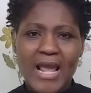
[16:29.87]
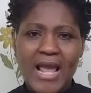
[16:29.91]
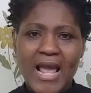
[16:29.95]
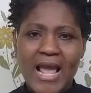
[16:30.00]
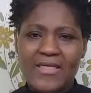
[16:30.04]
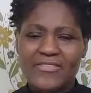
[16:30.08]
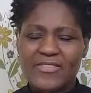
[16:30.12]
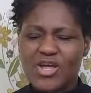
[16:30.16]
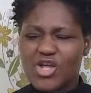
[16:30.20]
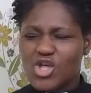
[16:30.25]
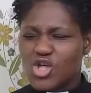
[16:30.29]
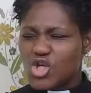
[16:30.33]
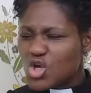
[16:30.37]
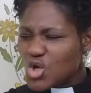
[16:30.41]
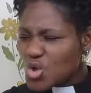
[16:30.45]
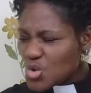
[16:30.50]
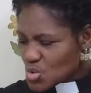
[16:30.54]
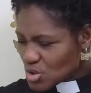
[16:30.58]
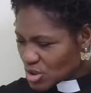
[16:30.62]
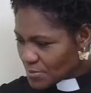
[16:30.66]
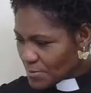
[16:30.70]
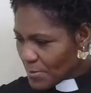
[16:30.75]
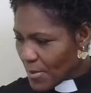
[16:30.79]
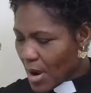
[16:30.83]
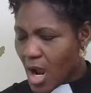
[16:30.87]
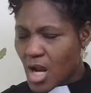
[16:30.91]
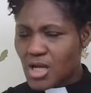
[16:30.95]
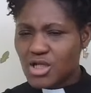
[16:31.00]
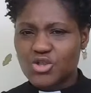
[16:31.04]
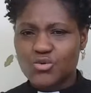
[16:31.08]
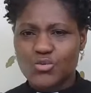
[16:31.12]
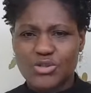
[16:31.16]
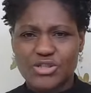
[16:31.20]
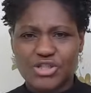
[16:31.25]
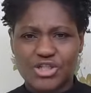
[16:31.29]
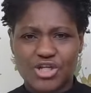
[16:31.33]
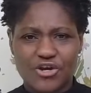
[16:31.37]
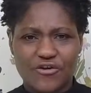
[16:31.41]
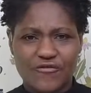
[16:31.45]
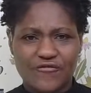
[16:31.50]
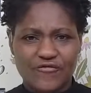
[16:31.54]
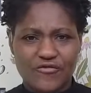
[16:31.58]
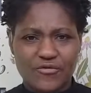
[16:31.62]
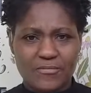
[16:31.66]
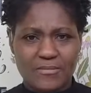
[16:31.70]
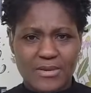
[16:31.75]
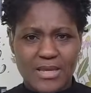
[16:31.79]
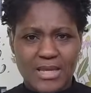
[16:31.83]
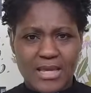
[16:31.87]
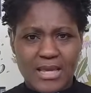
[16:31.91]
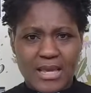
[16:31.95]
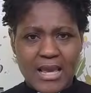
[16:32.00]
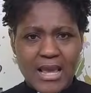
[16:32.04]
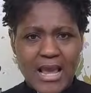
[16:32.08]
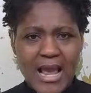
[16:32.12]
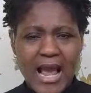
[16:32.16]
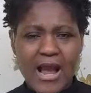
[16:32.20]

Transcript: And the huge box was there for me.